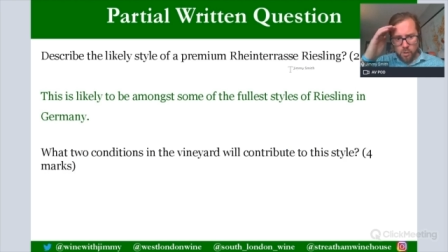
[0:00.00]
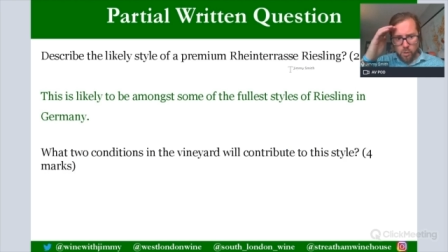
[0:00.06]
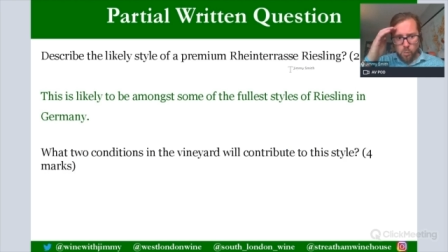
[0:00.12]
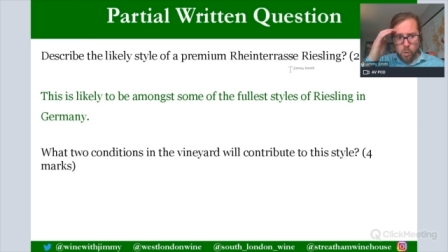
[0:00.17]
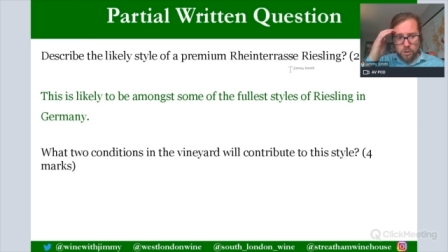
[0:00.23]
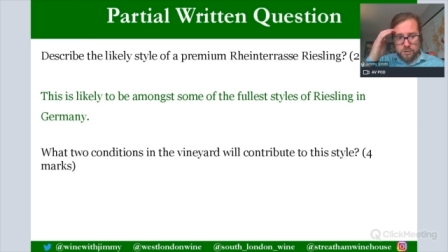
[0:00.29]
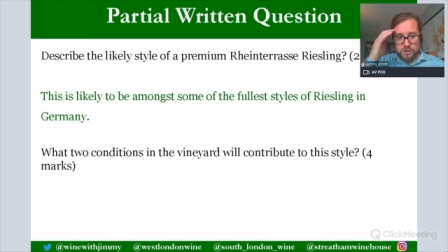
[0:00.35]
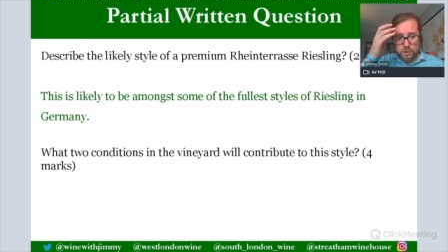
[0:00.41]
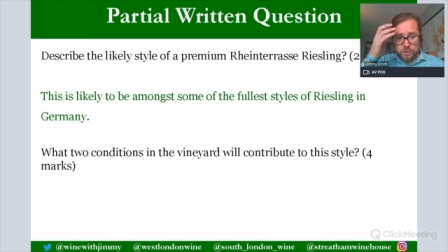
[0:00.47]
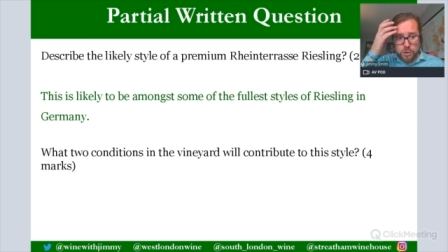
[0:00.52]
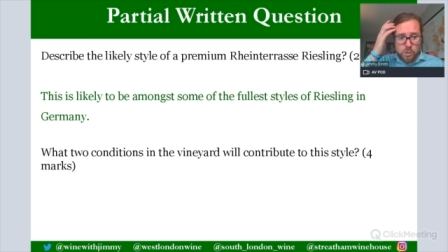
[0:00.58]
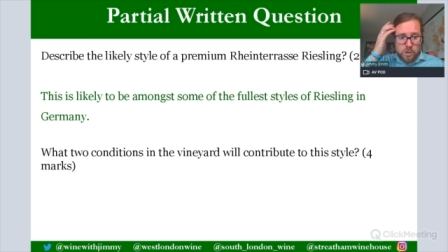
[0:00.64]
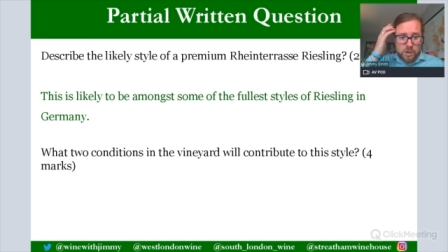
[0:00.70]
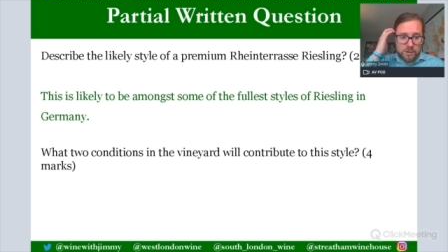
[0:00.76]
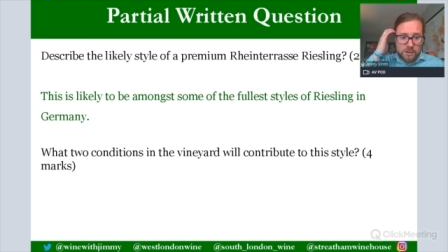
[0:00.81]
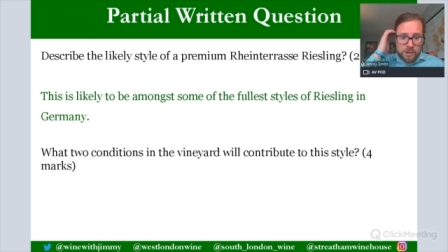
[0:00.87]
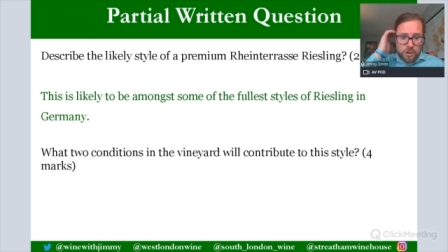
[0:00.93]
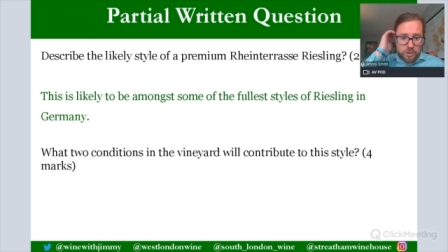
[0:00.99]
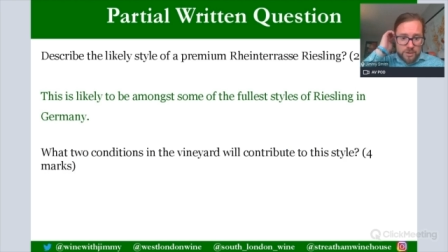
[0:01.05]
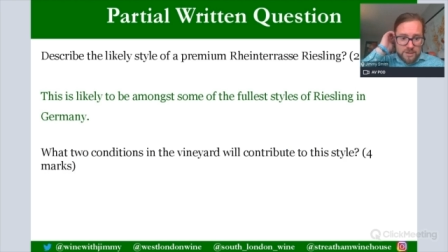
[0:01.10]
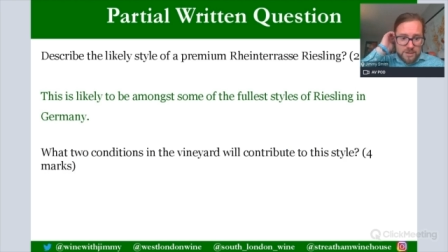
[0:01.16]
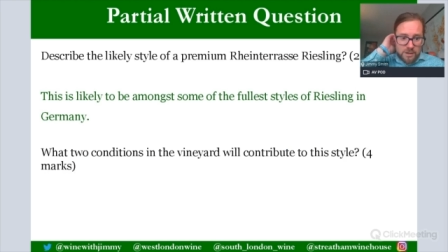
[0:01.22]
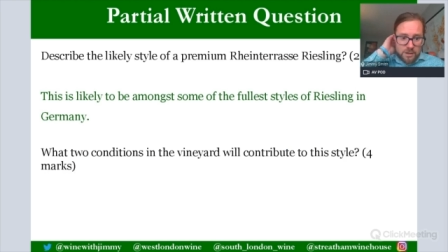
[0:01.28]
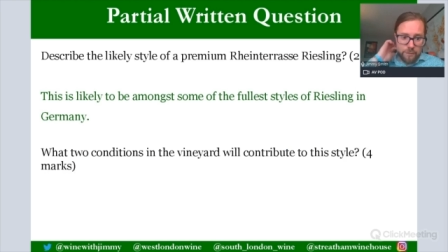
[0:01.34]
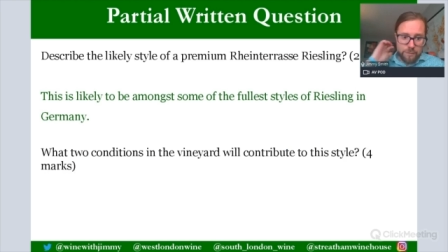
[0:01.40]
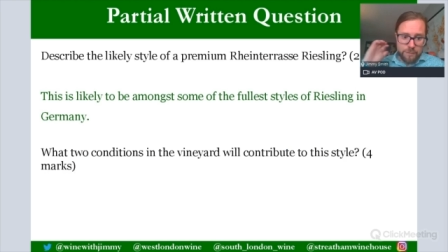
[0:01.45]
What two conditions
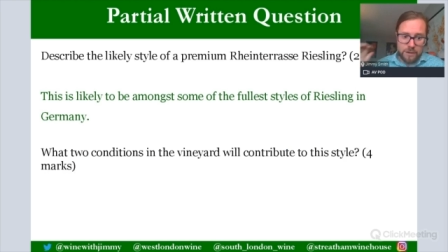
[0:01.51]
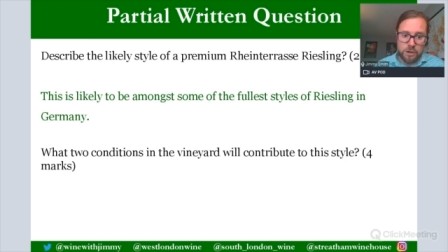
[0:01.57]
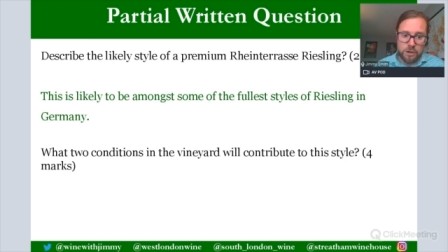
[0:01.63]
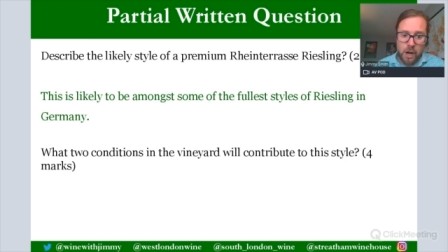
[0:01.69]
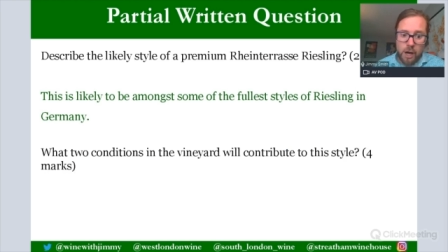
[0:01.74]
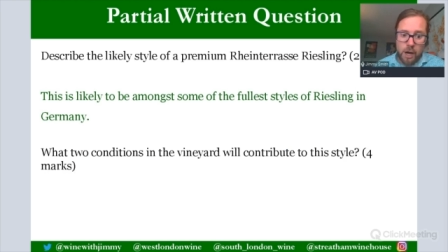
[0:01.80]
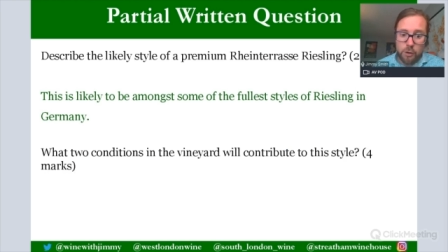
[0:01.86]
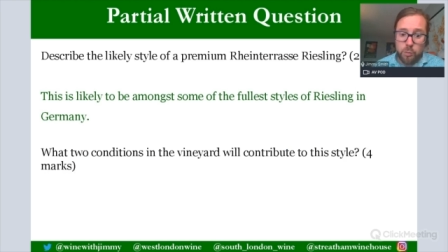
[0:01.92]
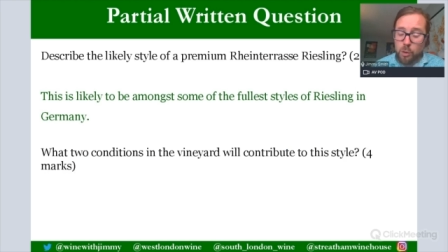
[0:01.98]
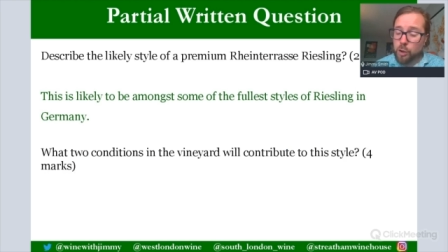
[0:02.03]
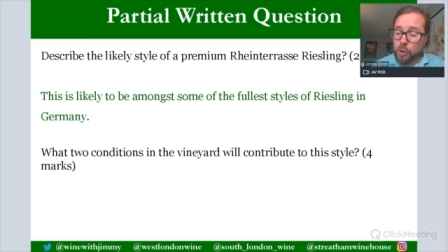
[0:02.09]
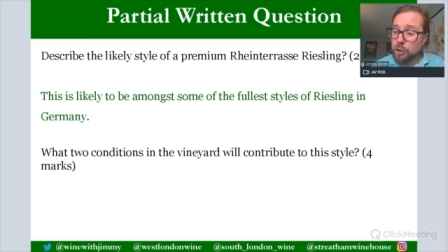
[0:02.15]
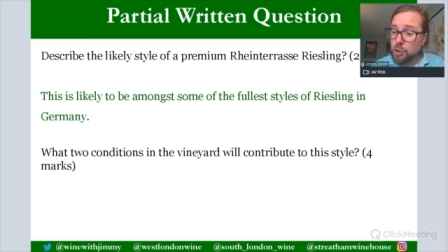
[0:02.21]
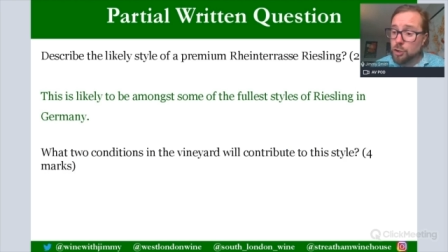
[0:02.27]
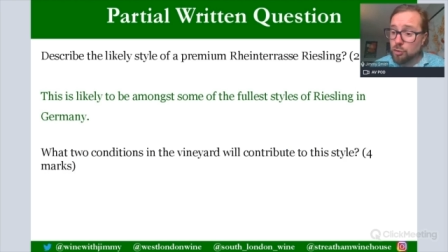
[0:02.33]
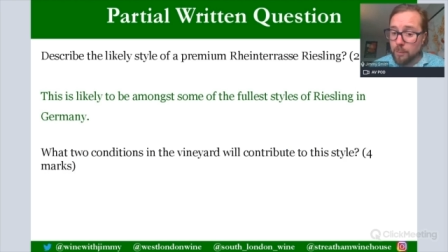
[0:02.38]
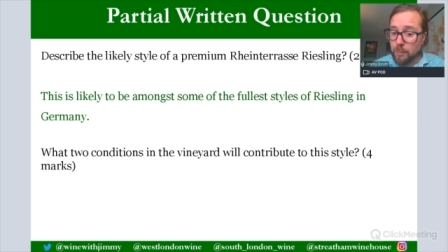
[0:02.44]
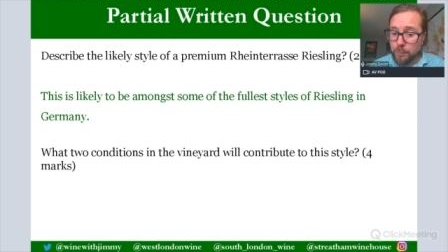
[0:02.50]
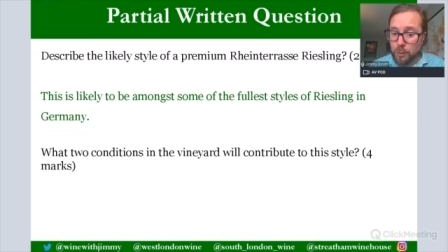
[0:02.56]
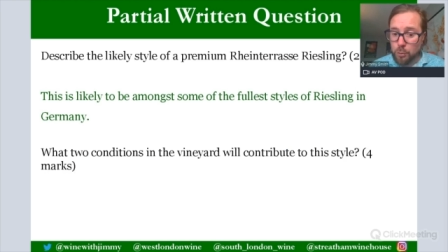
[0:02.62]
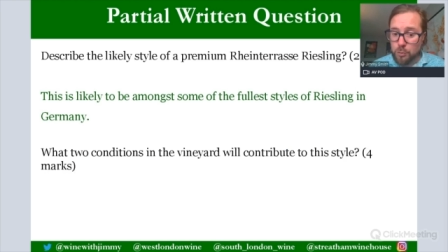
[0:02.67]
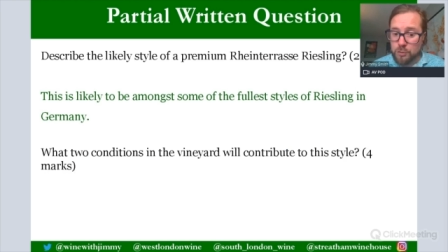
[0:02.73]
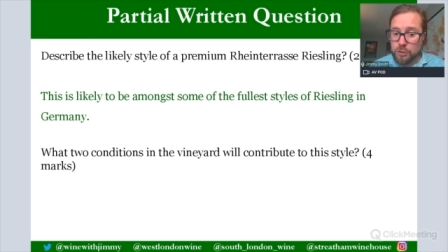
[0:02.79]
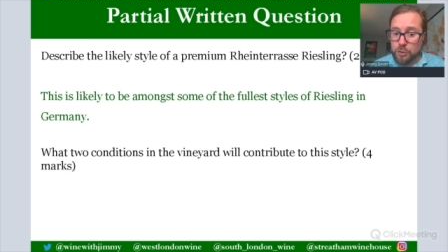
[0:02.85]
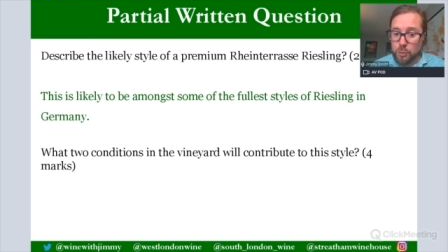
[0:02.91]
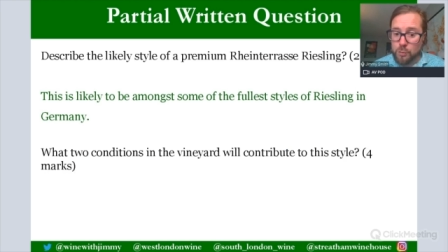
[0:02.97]
in the vineyard will
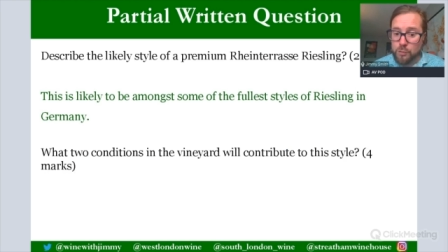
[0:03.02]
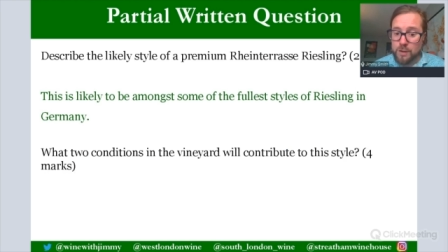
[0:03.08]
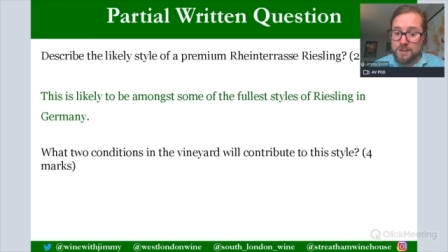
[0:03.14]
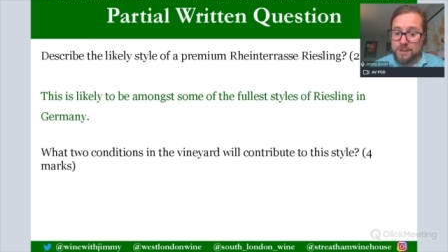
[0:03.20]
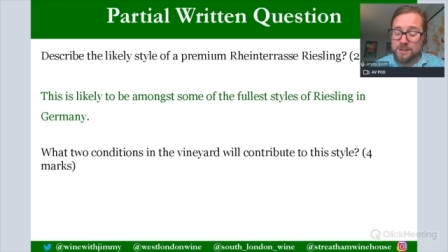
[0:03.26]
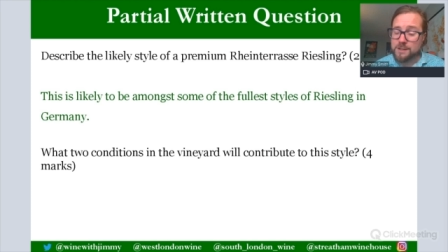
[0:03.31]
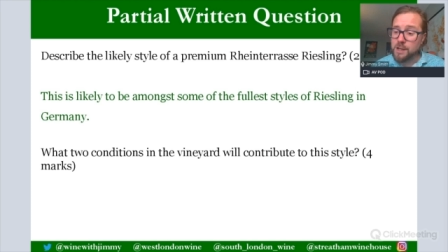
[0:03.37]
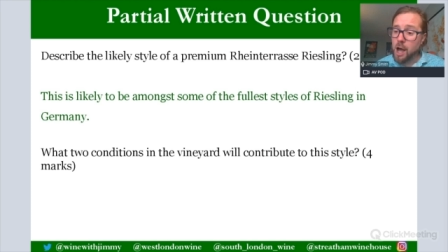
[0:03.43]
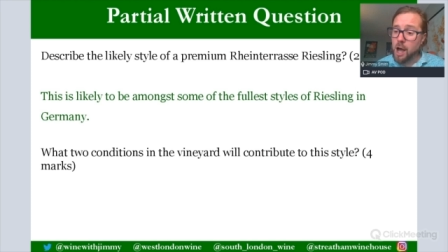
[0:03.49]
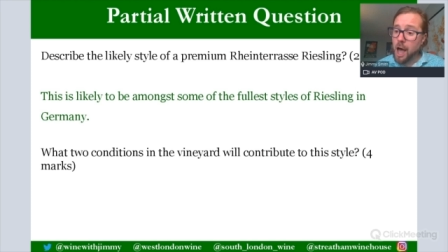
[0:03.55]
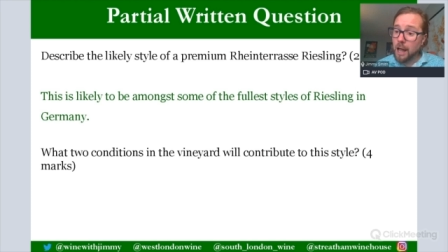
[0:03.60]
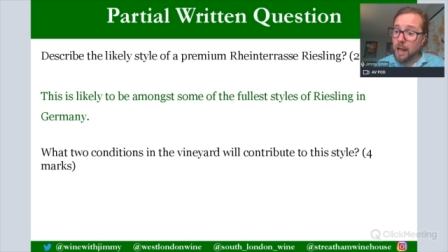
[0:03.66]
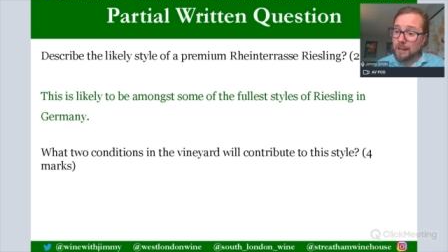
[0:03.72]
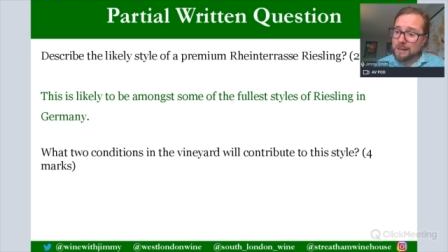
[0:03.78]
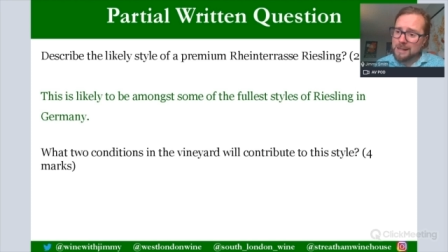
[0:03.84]
contribute to this style?